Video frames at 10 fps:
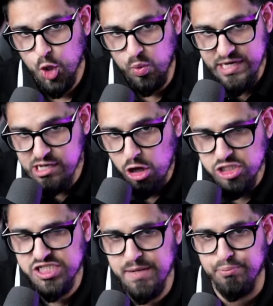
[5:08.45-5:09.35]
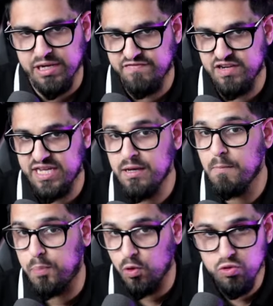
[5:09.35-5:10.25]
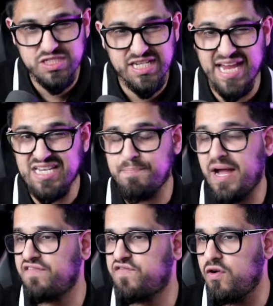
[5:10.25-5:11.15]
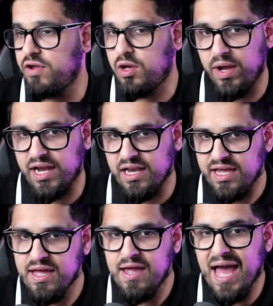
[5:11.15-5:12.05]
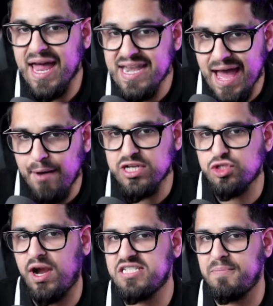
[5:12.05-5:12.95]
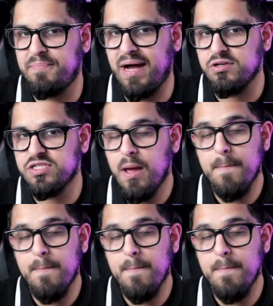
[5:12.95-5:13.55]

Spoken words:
We lost it briefly. Bulls gained it back very quickly. And now it's trying to bounce.